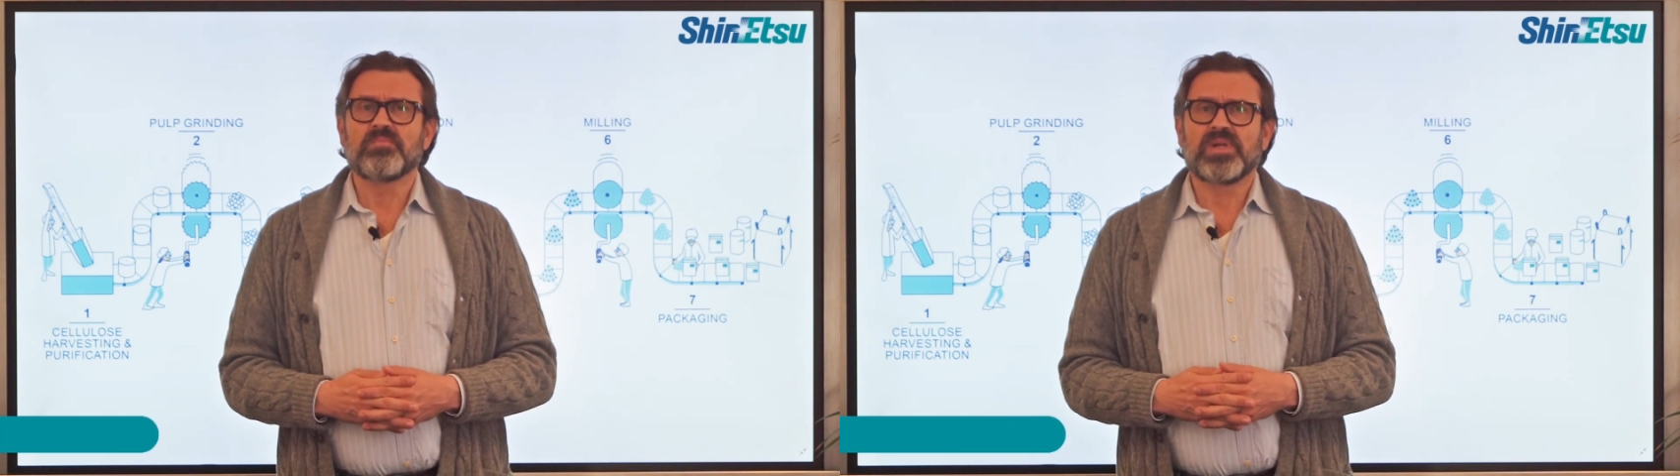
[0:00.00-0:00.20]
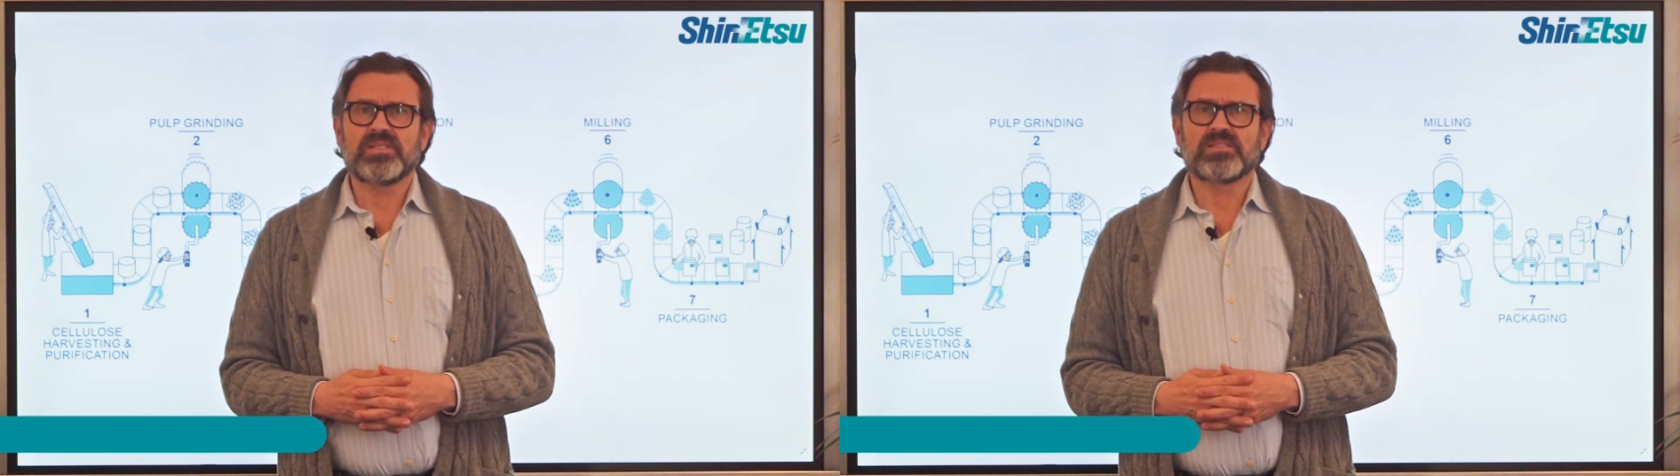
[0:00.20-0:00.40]

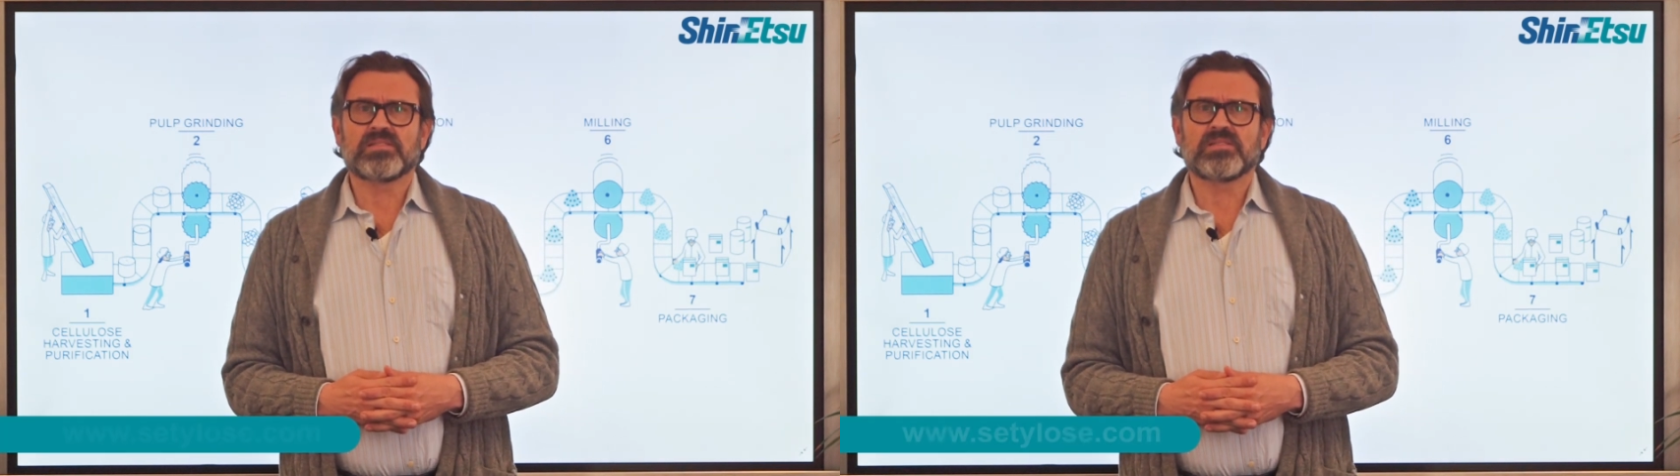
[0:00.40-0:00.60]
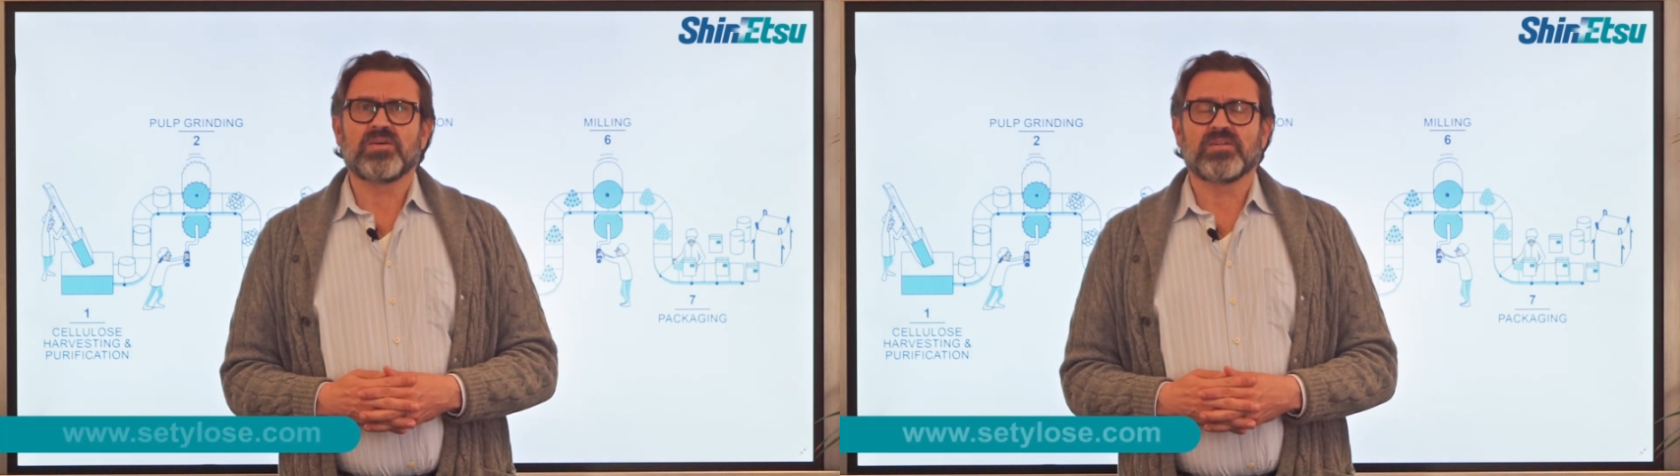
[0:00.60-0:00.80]

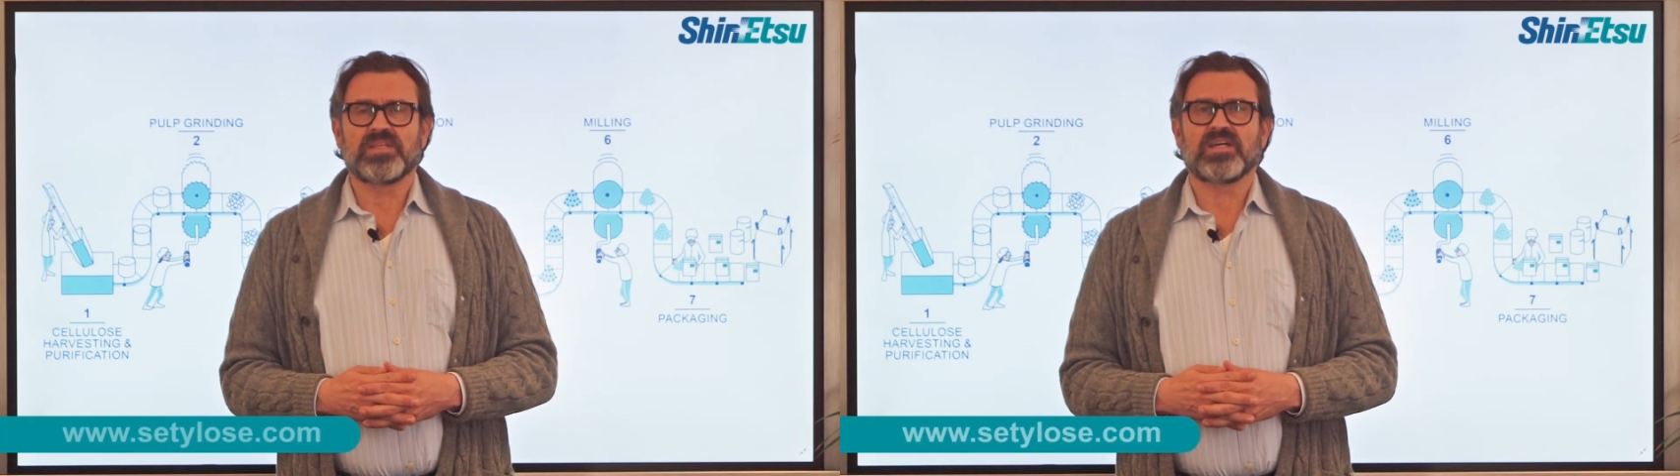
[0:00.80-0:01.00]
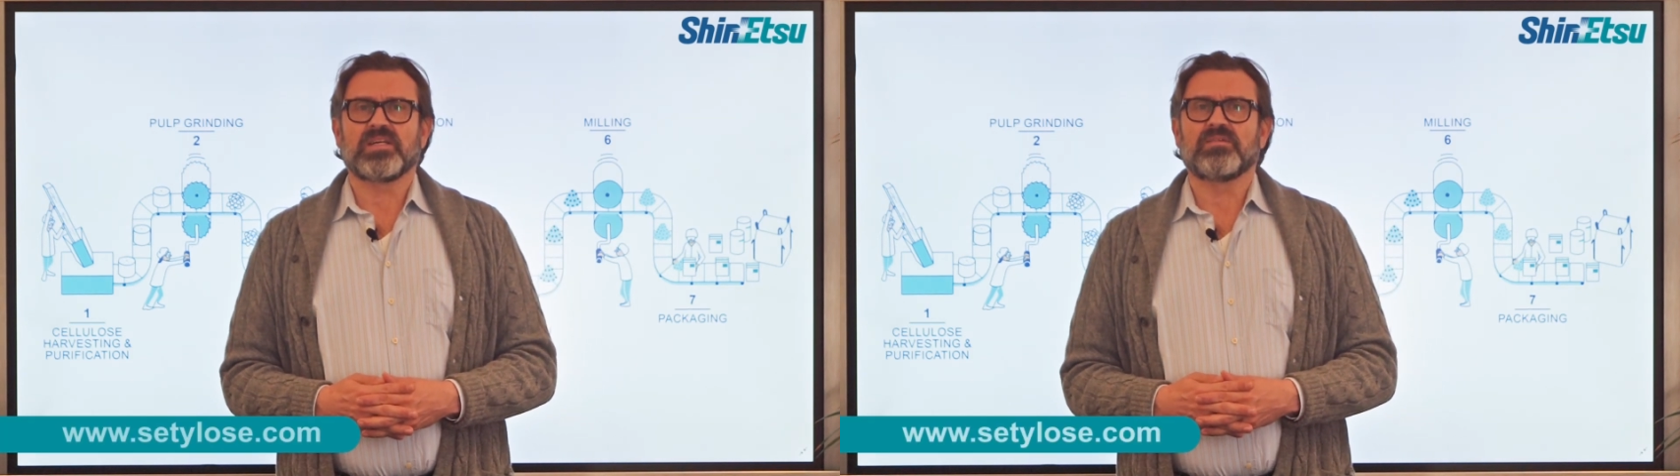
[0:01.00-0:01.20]
please
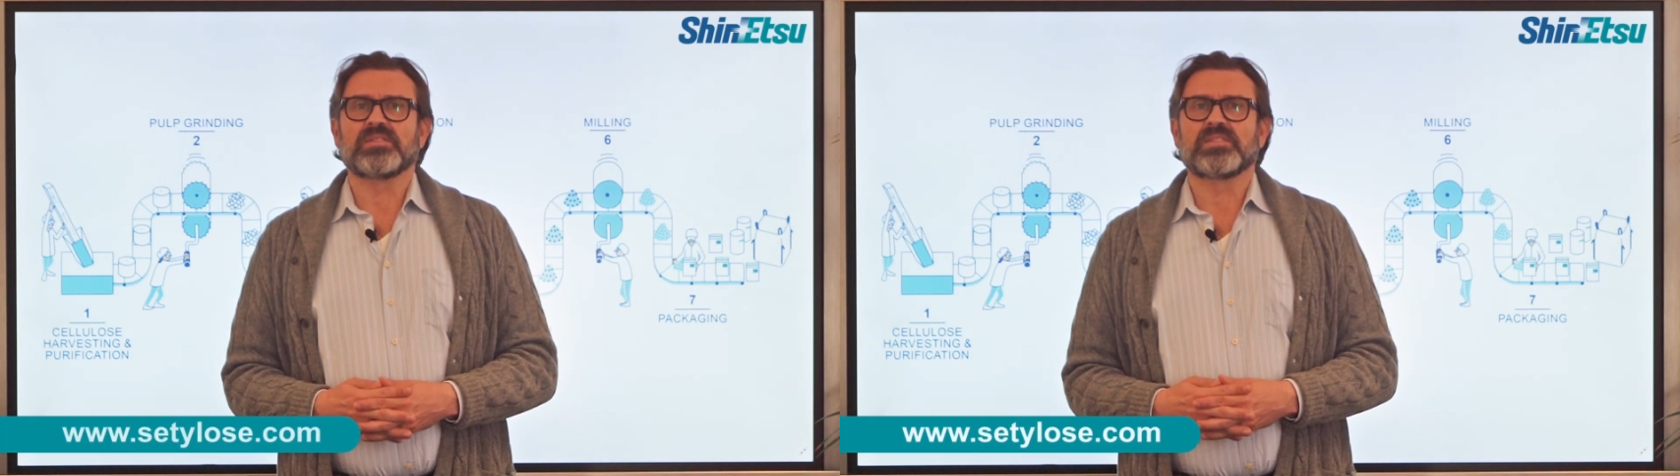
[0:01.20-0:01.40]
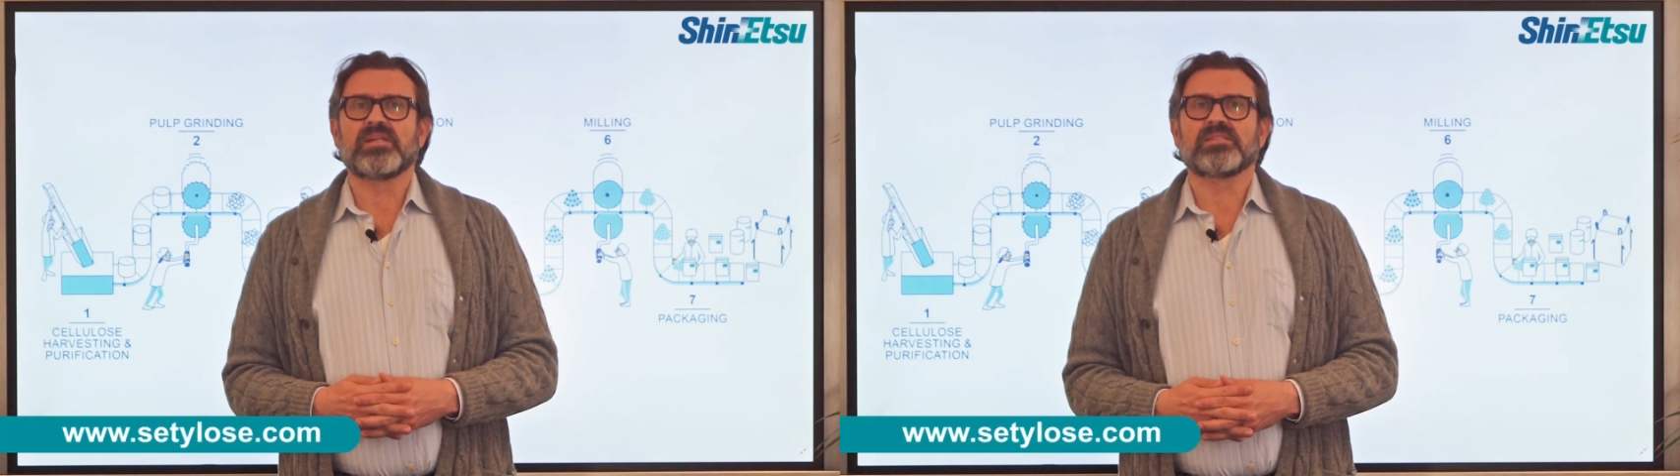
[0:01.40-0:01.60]
contact our
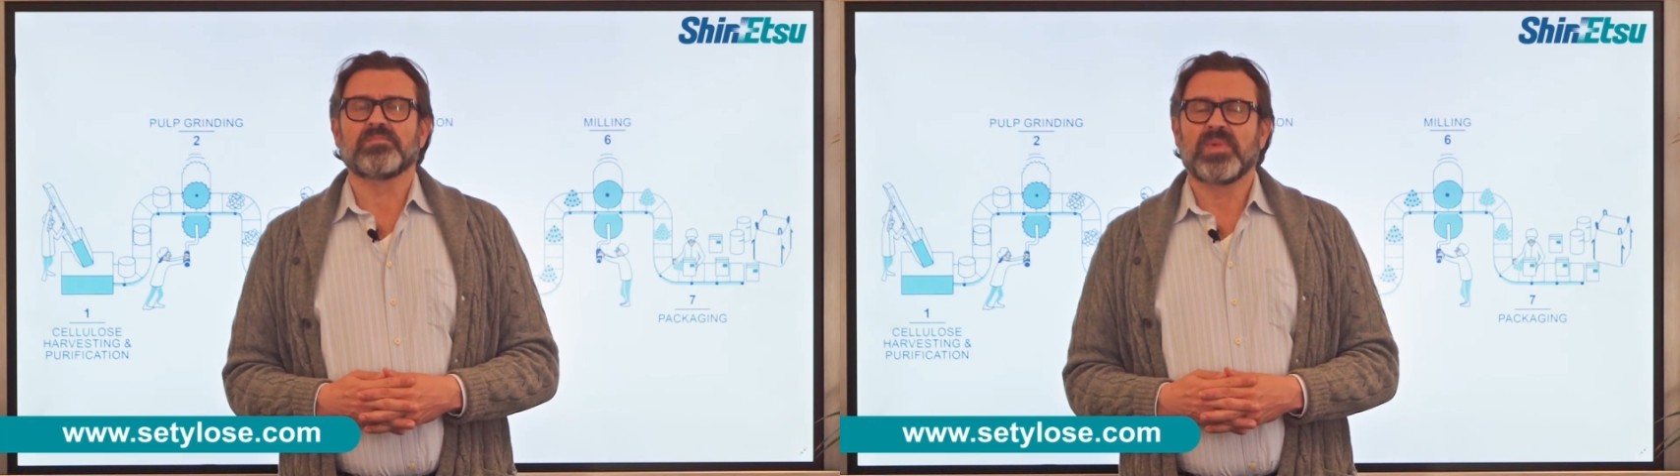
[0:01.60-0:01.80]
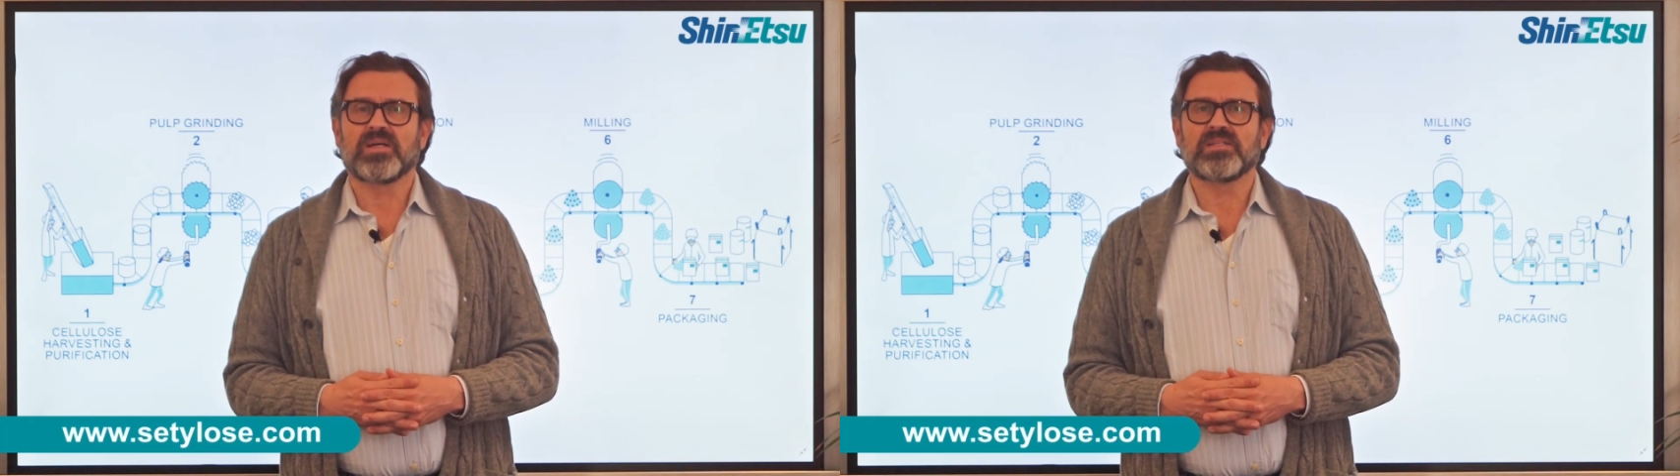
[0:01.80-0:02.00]
sales
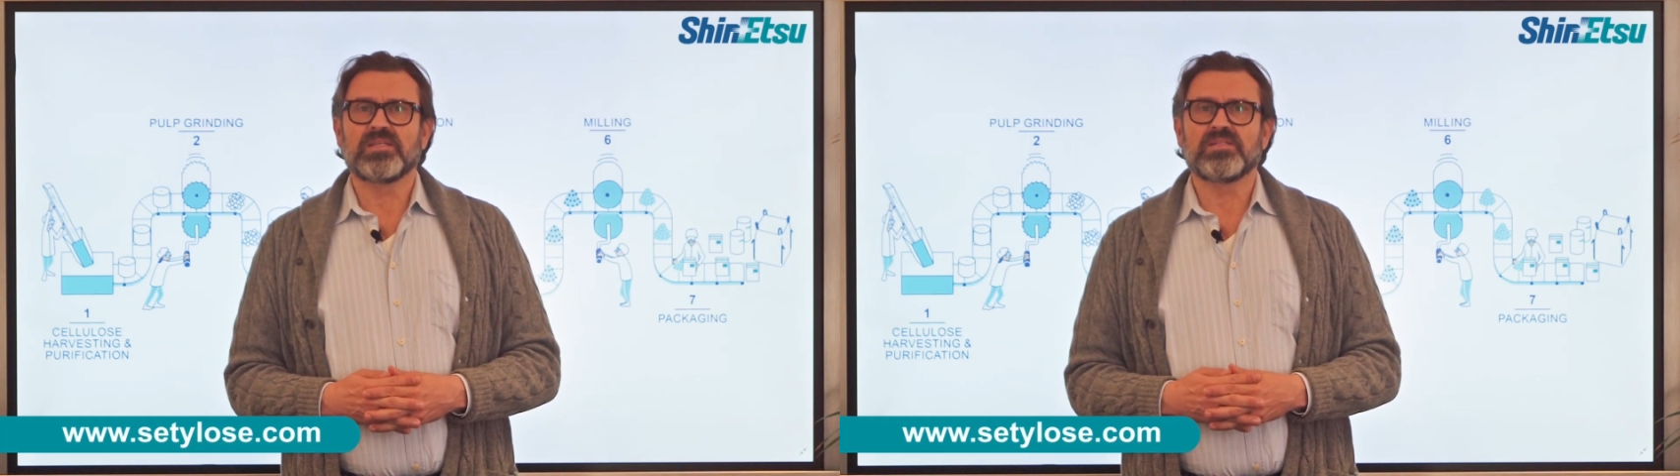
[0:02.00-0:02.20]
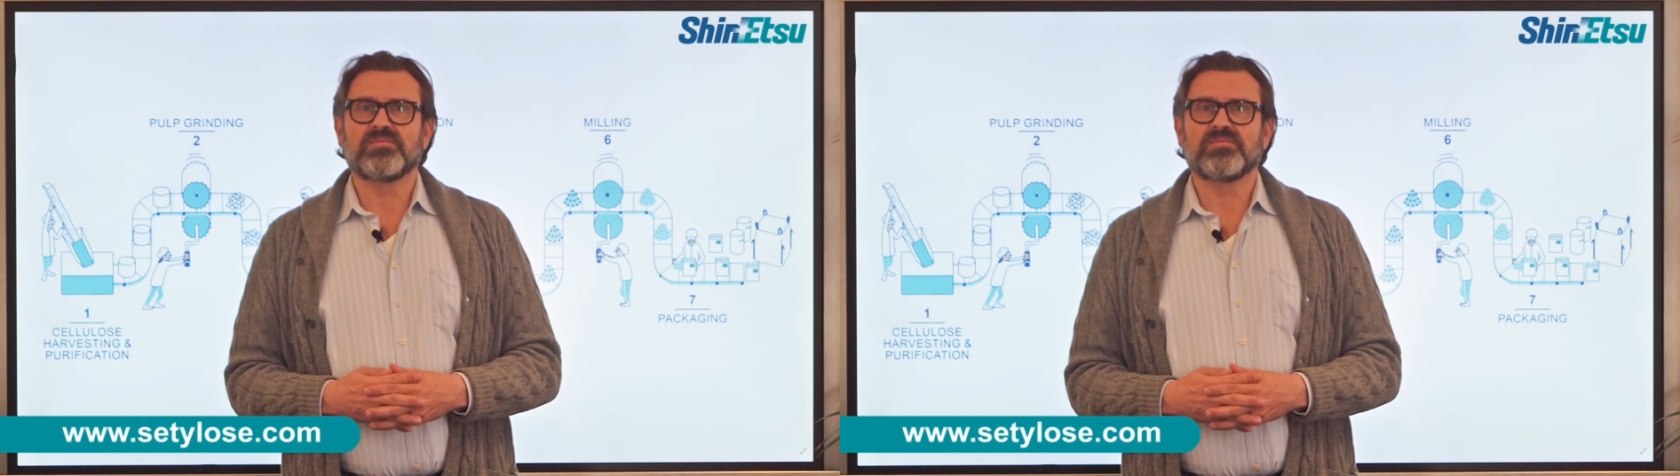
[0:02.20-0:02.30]
and marketing